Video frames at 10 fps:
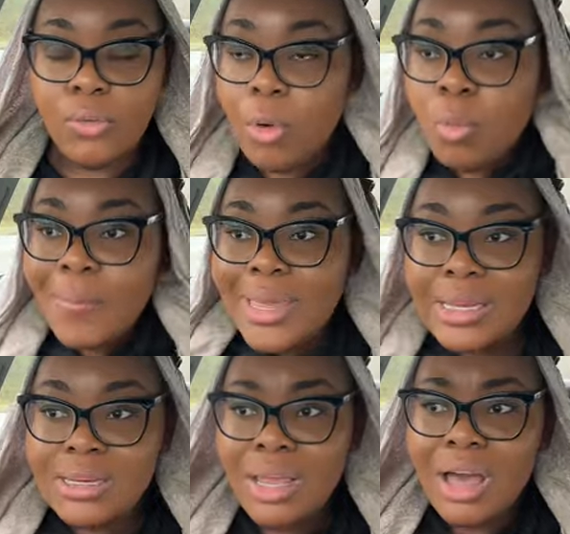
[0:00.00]
for a
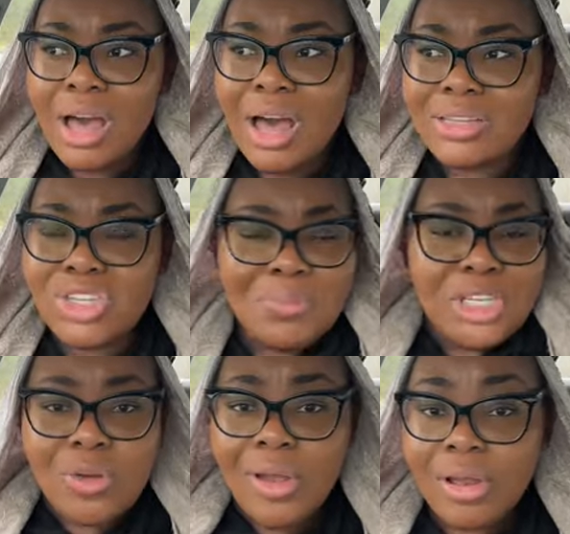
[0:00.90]
woman to
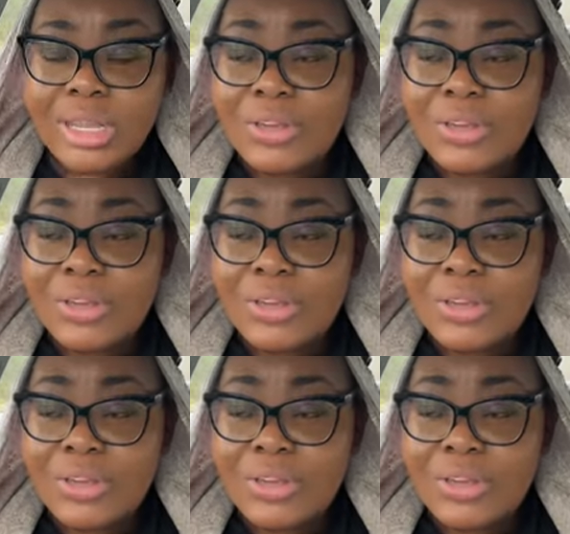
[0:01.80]
be showing her